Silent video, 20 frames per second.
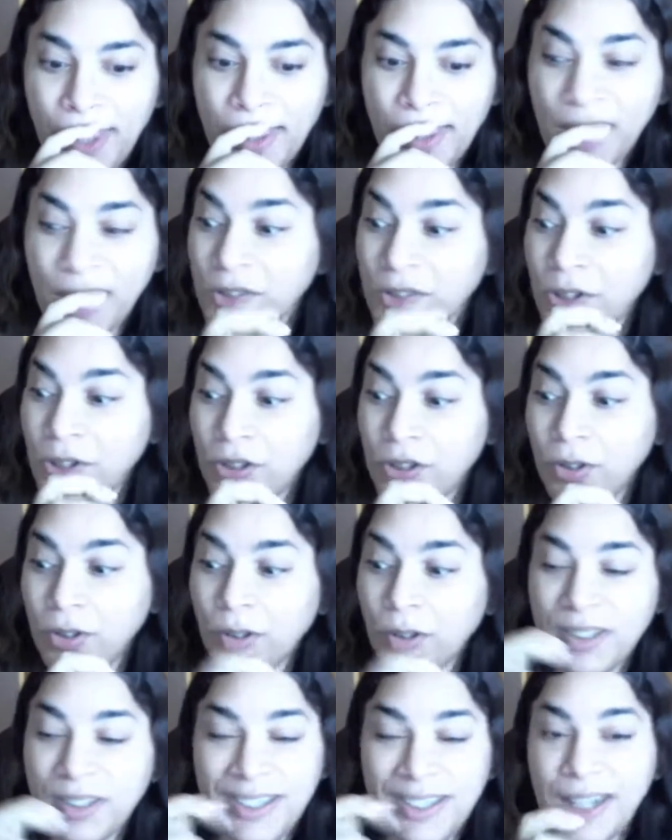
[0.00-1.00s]
they just
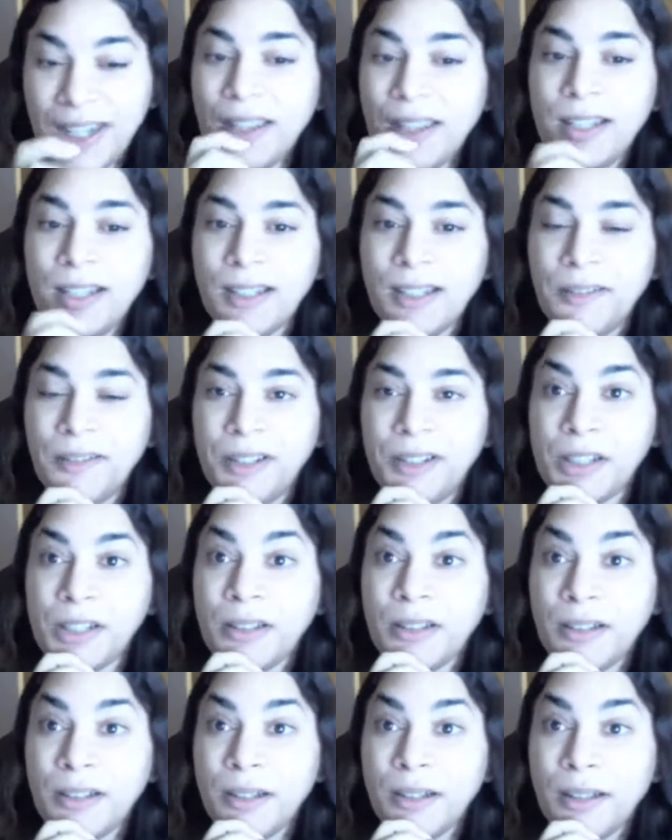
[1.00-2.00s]
don't see this
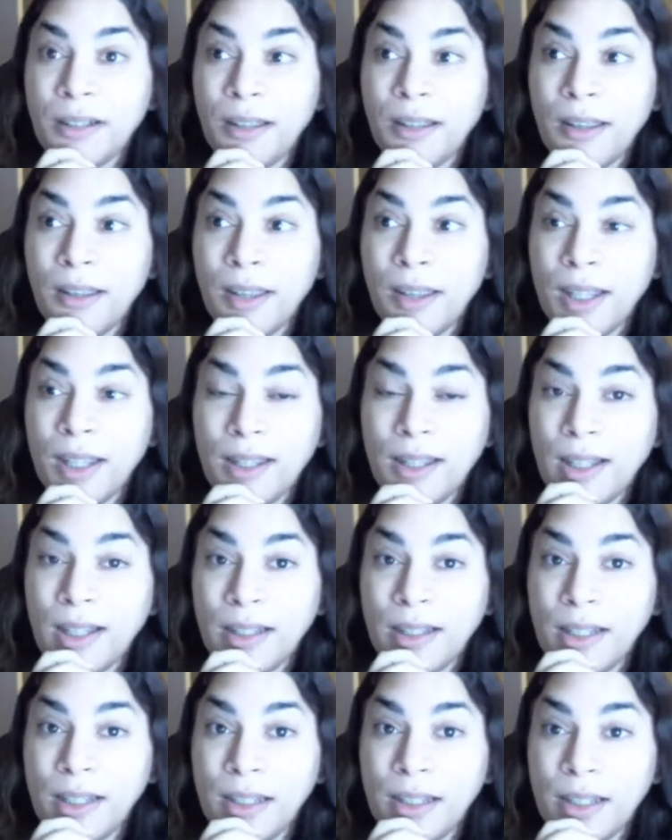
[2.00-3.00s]
evidence.
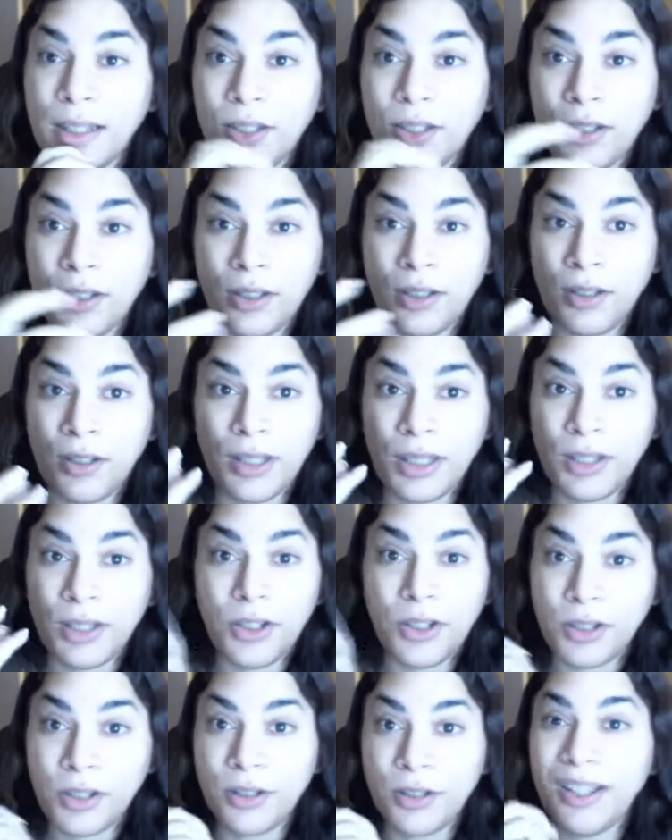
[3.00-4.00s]
It
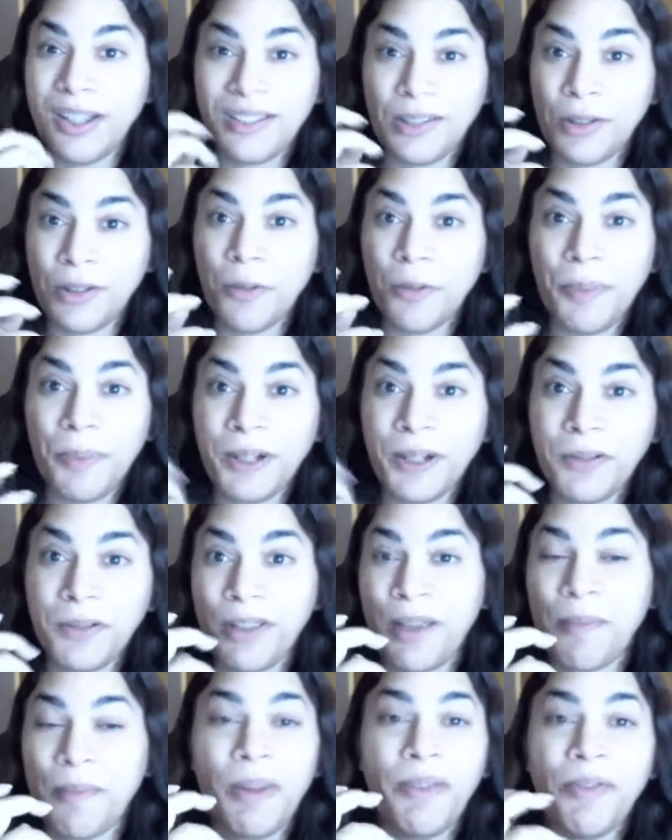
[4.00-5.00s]
just doesn't appear
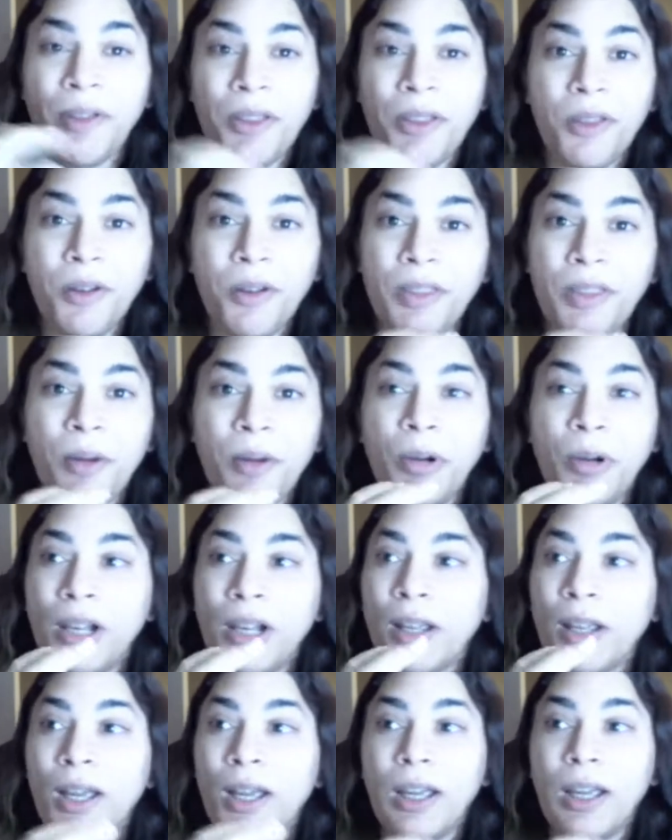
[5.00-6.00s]
to them, even though they
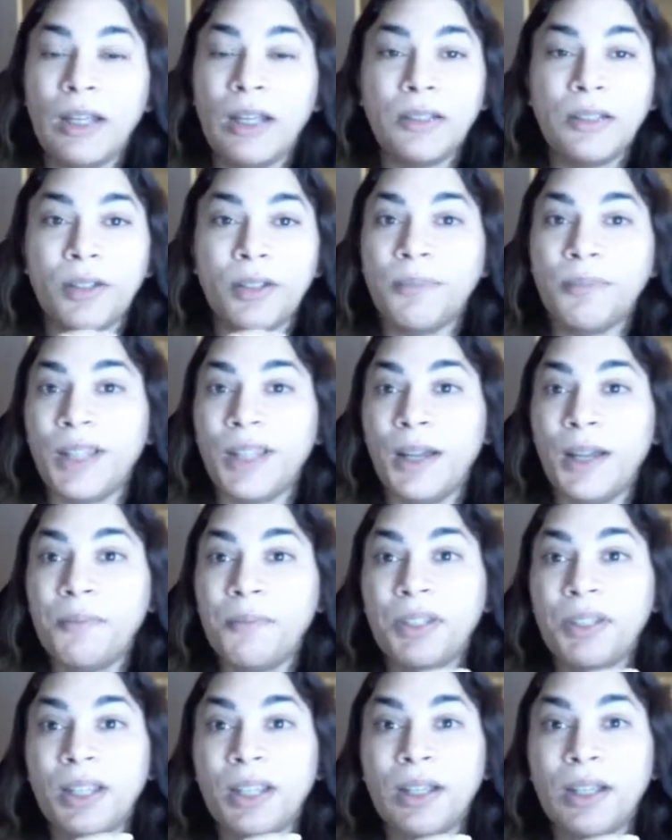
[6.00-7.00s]
will
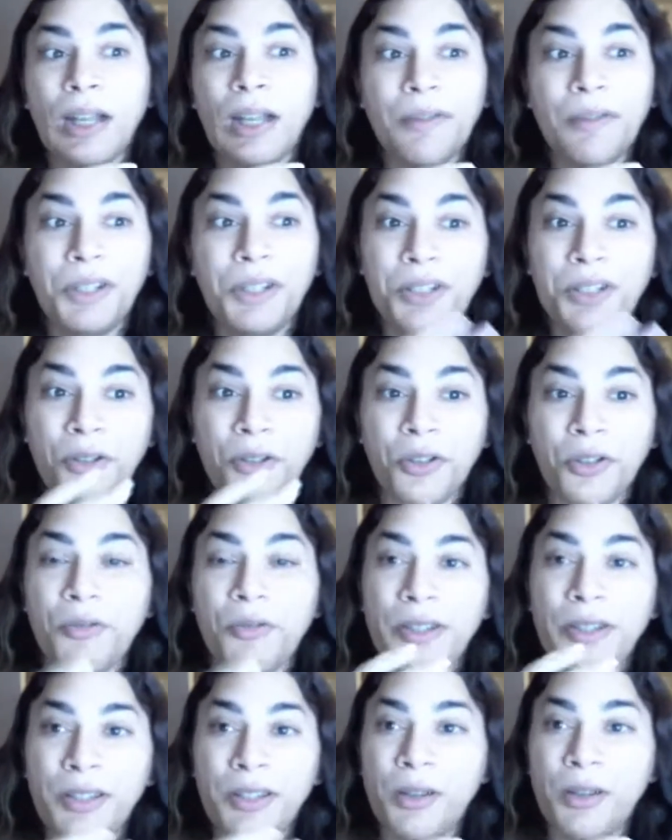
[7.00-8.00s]
sometimes have a discussion
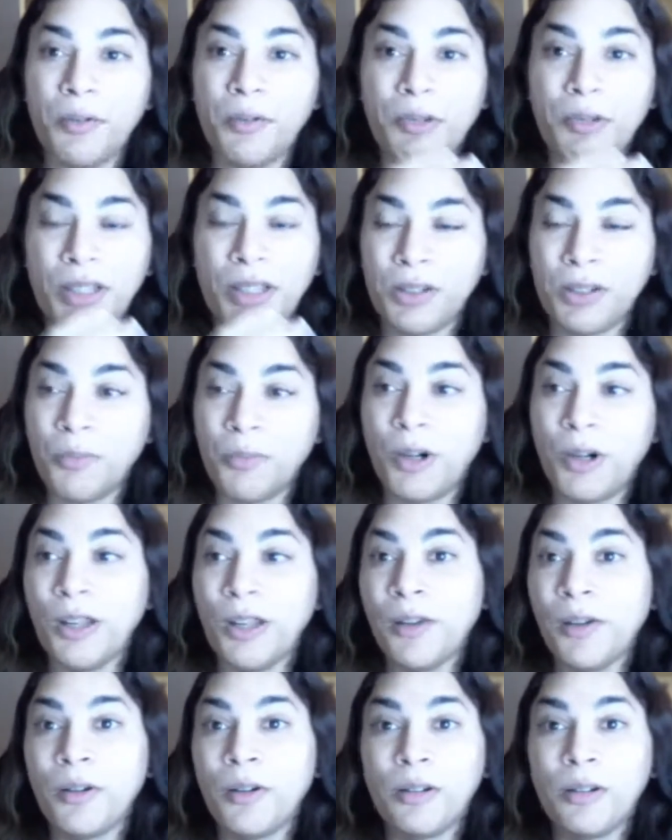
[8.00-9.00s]
with
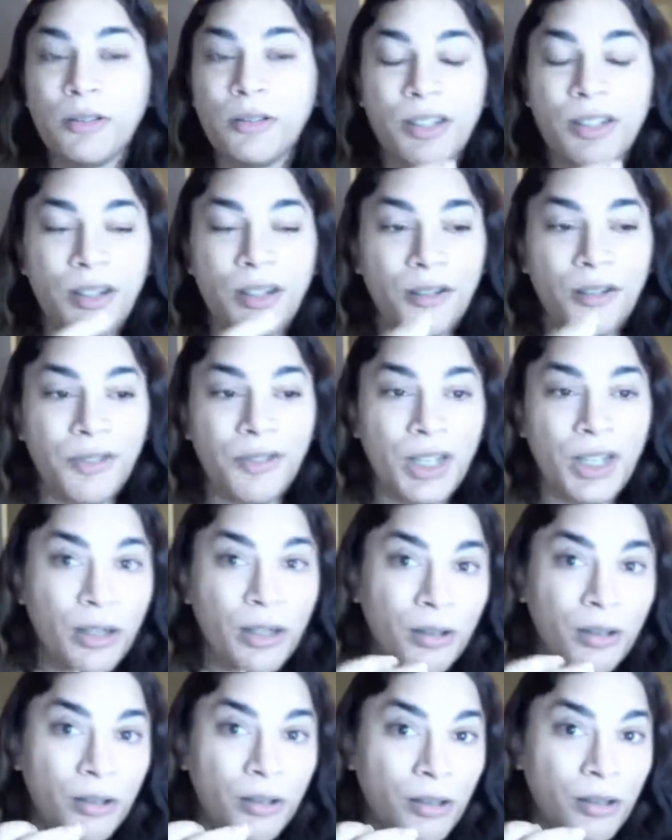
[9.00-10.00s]
someone, or see a
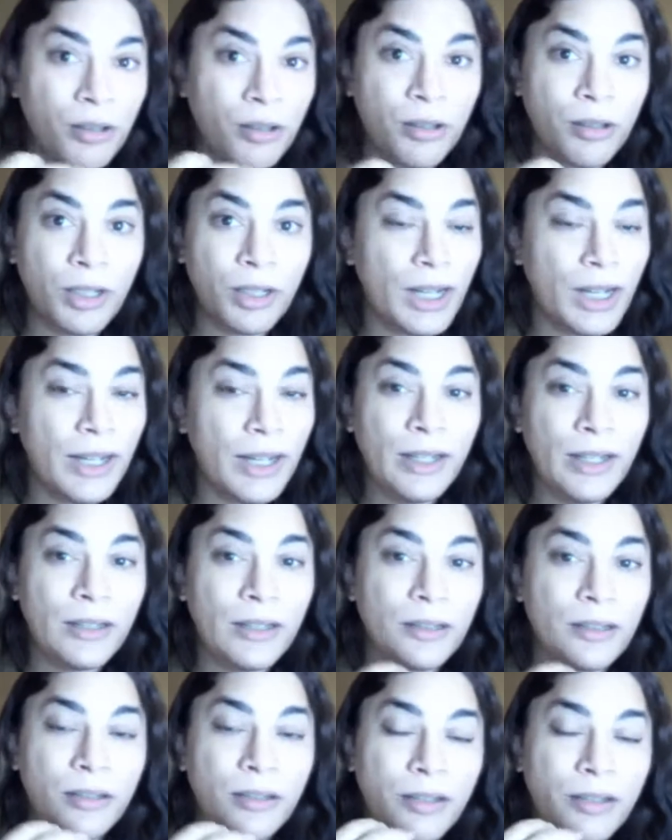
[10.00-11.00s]
video, or
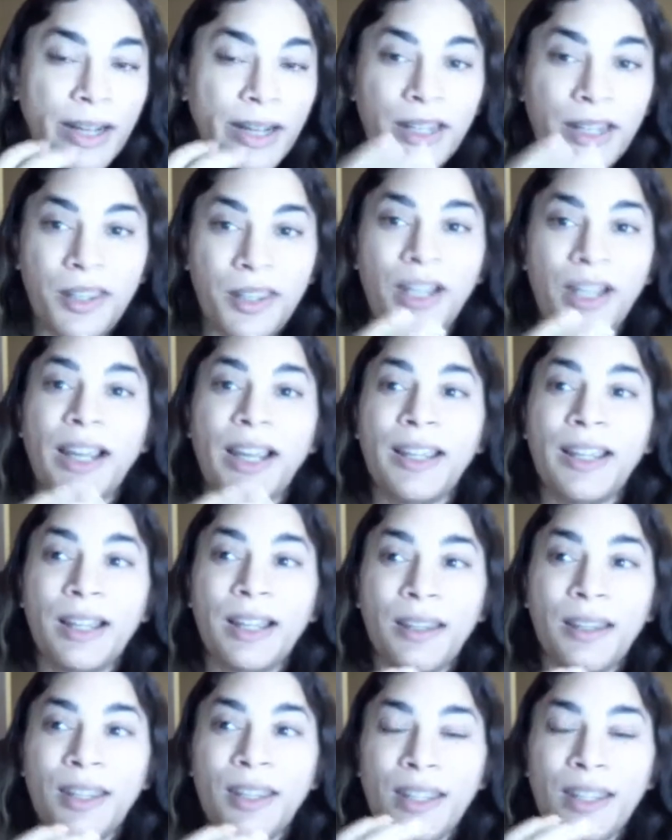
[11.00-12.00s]
anything like
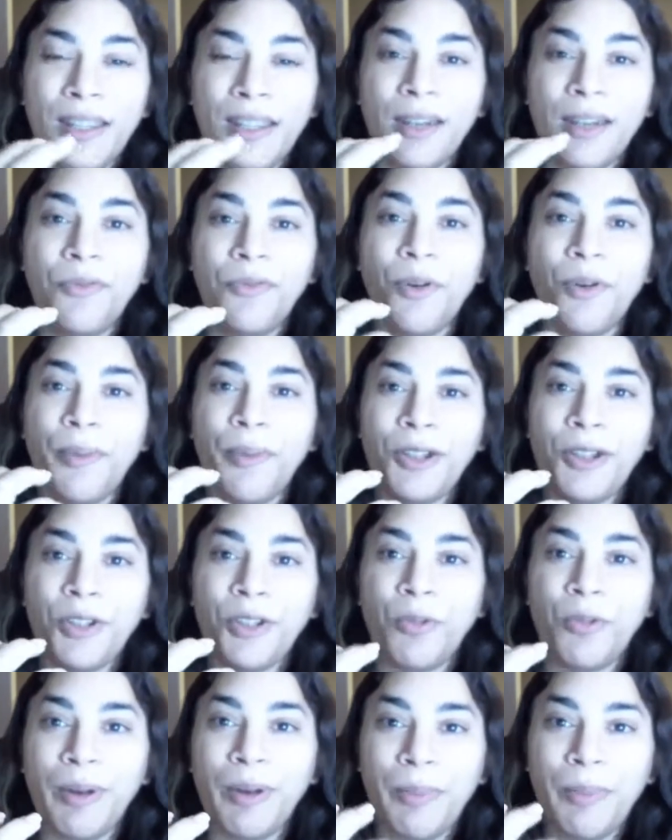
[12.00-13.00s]
that. The
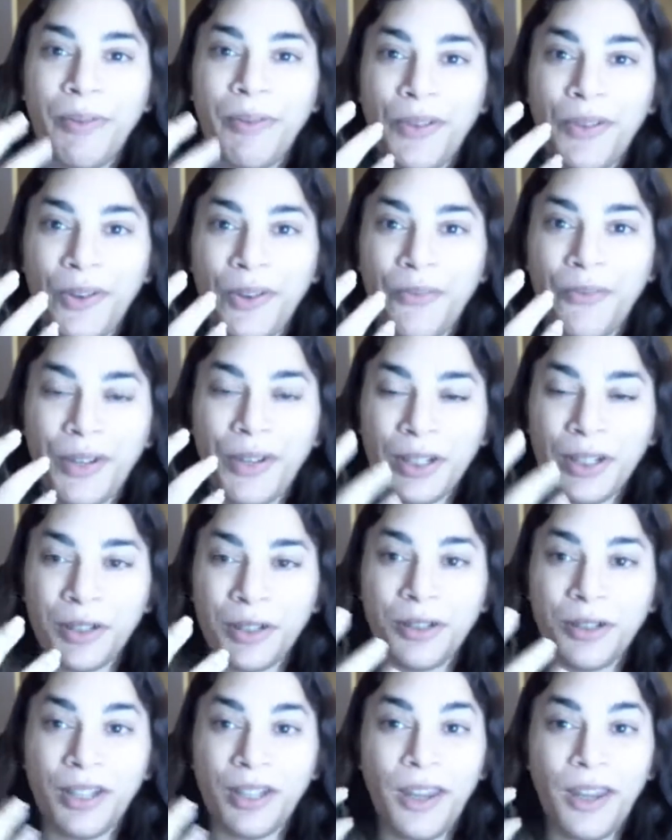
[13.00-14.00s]
information will be
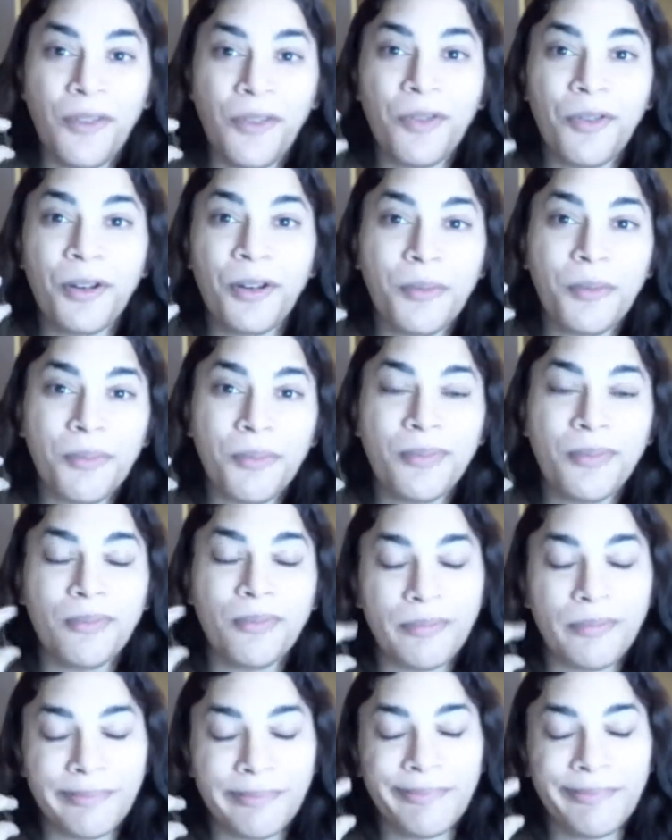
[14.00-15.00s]
filtered even
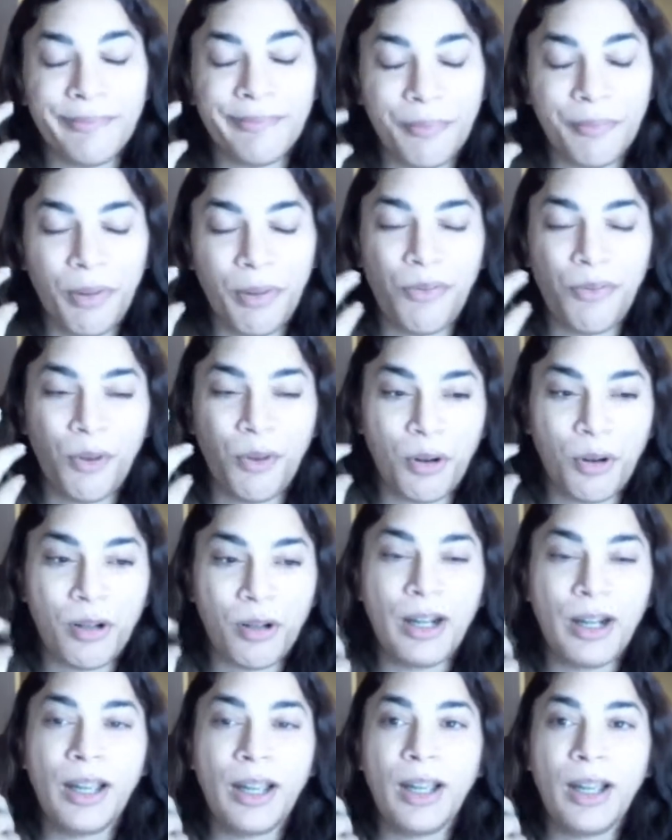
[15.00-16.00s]

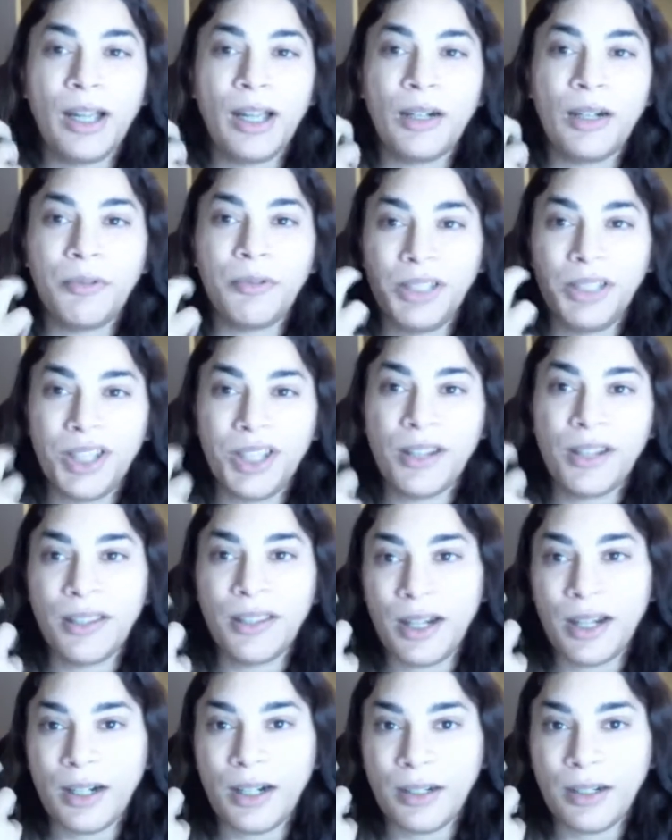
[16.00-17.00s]
before reaching
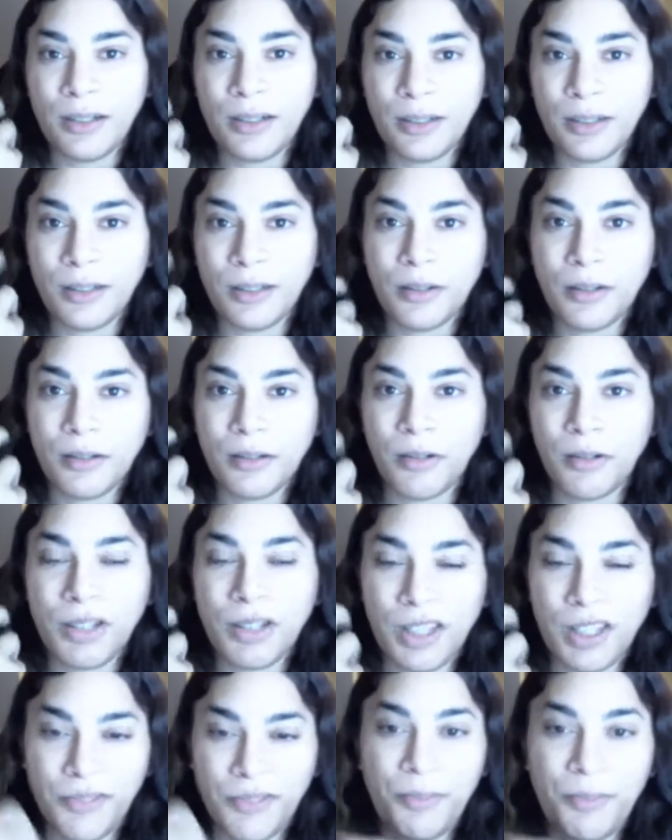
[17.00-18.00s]
their
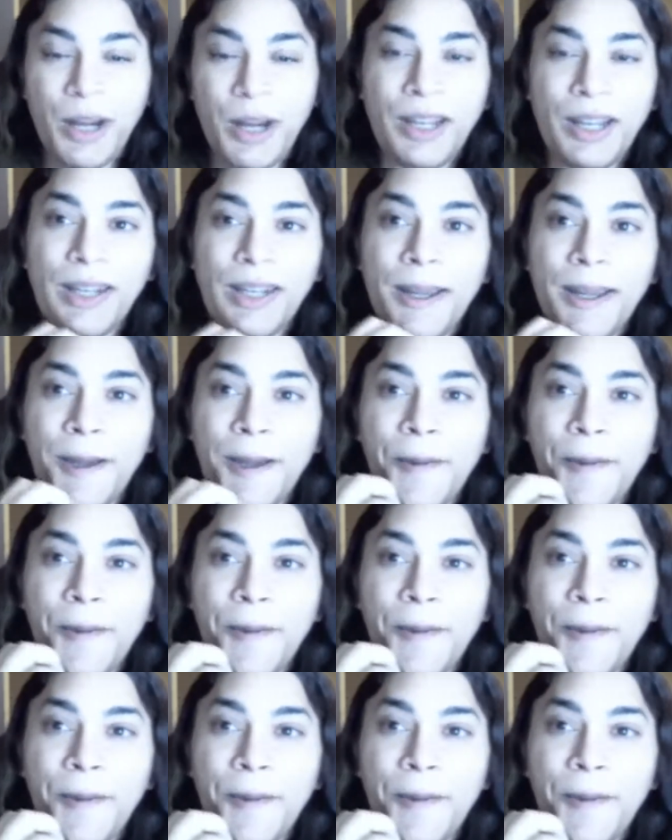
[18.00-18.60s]
cognitive brain,